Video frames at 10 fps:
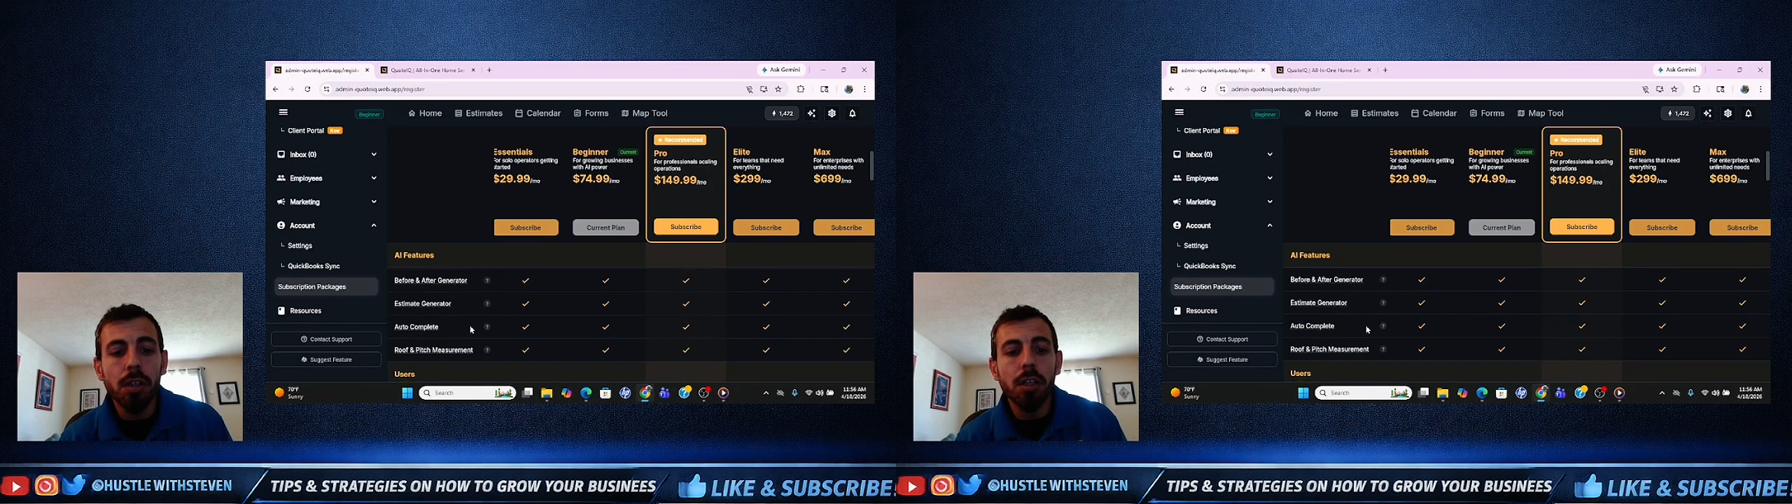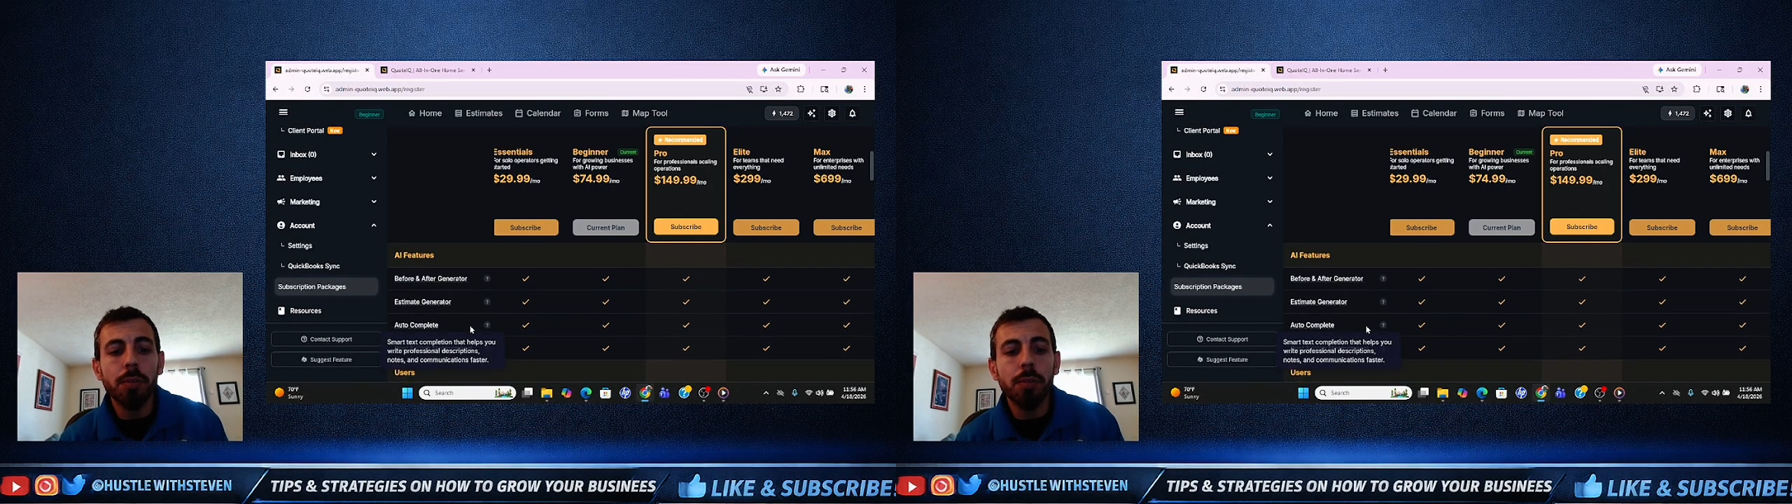
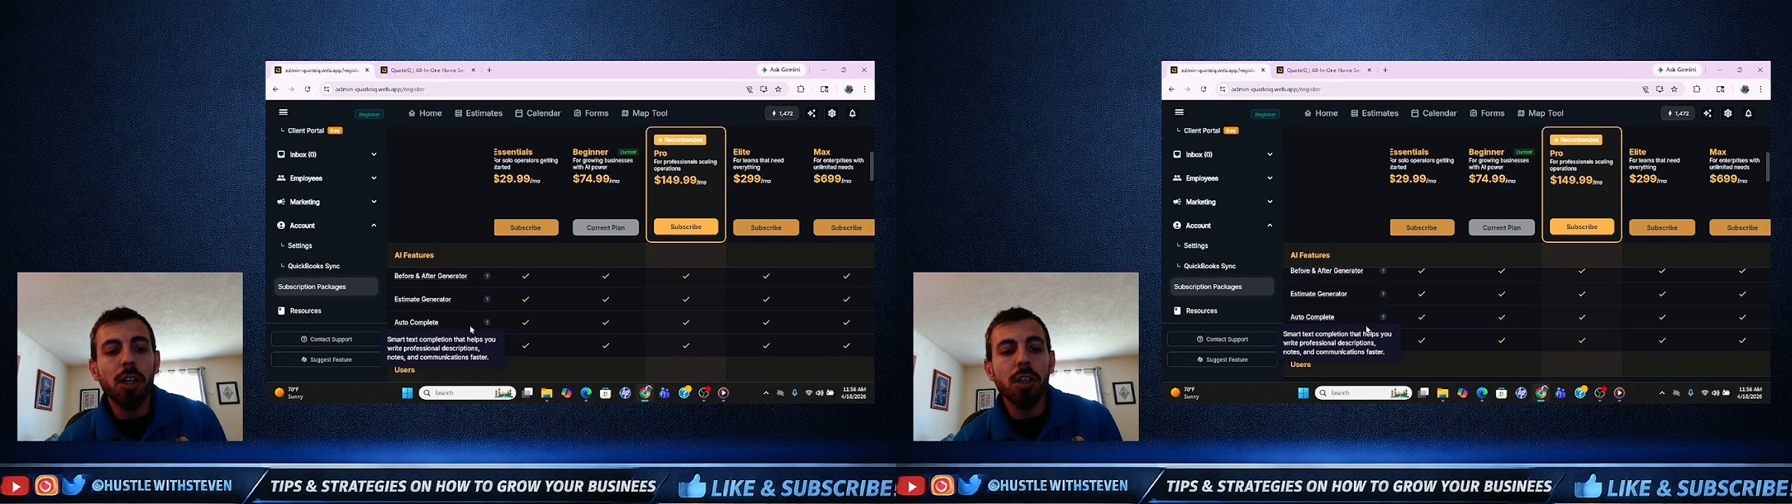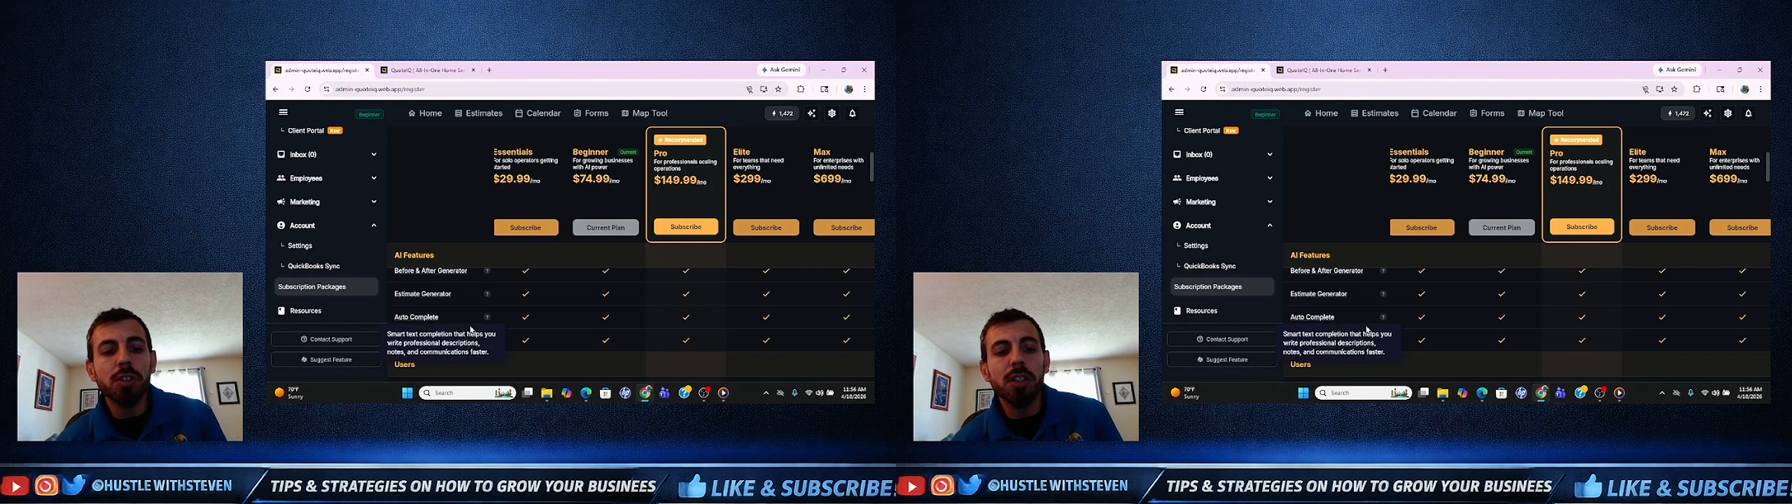It
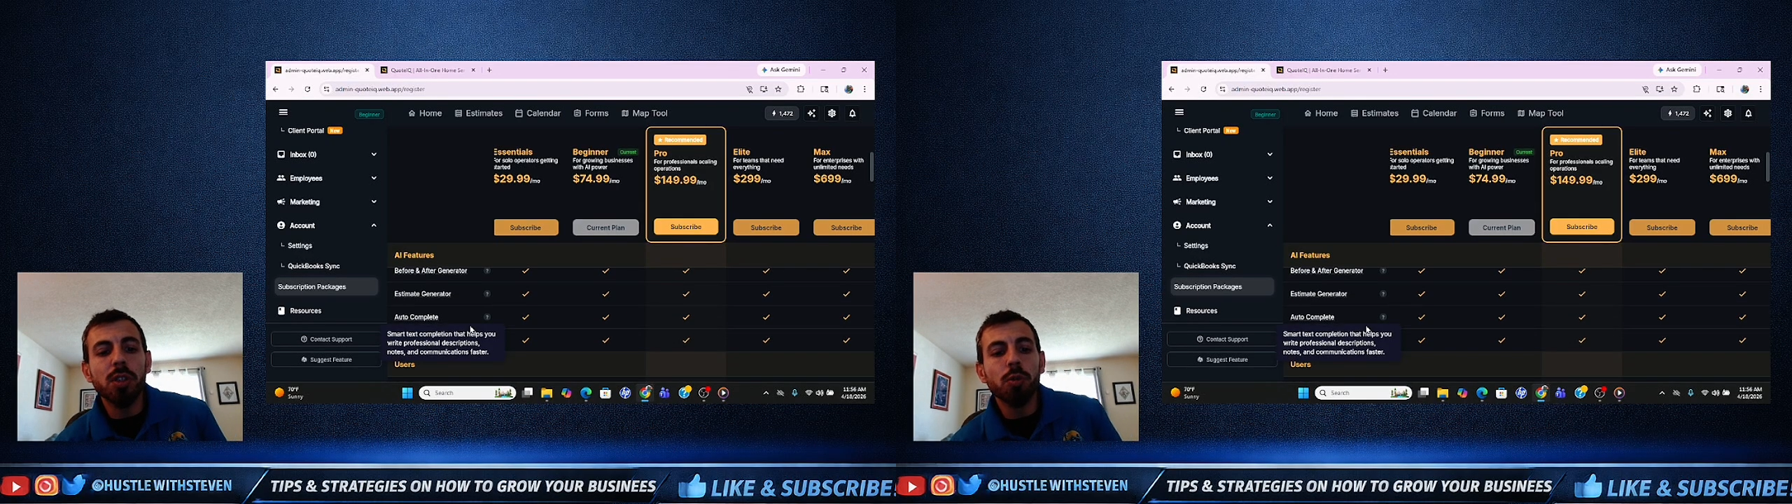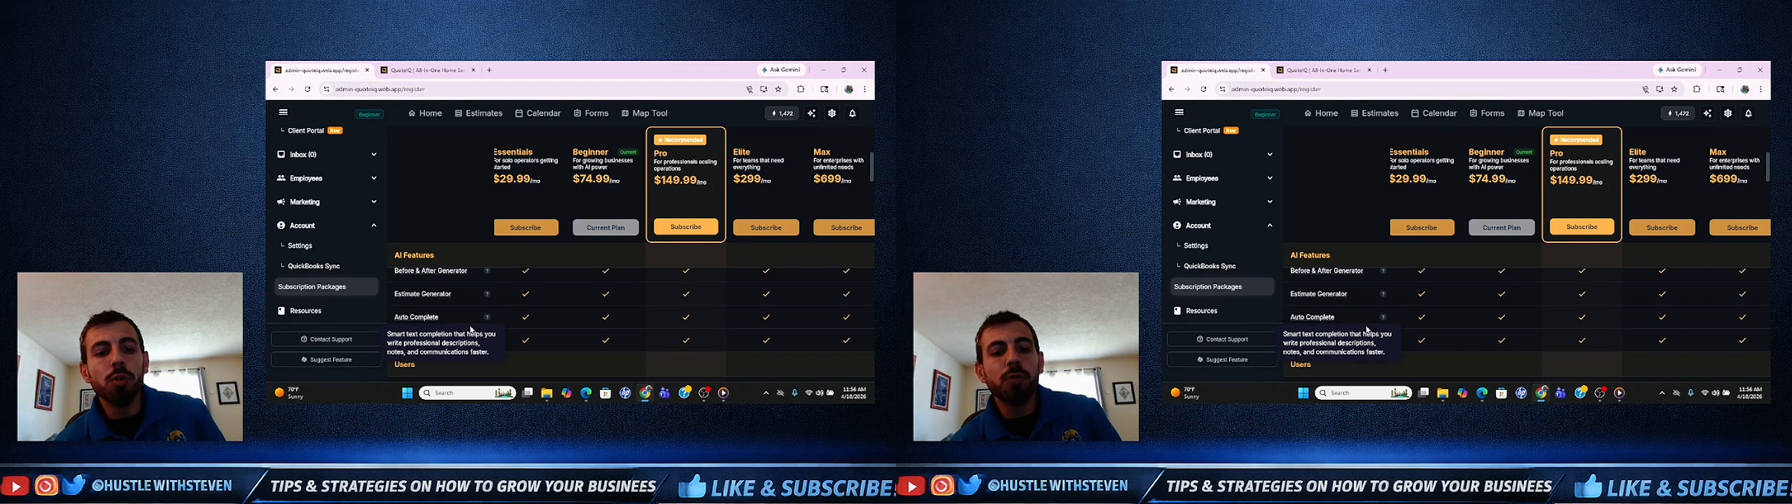also has a
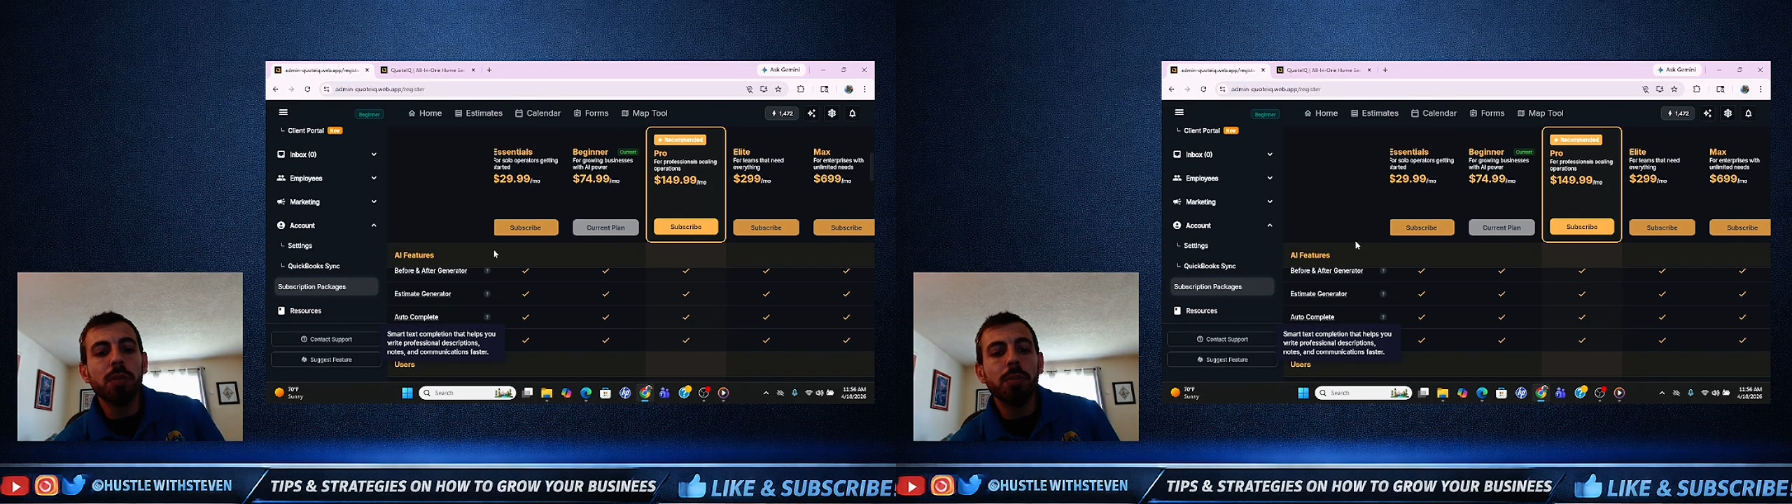roof and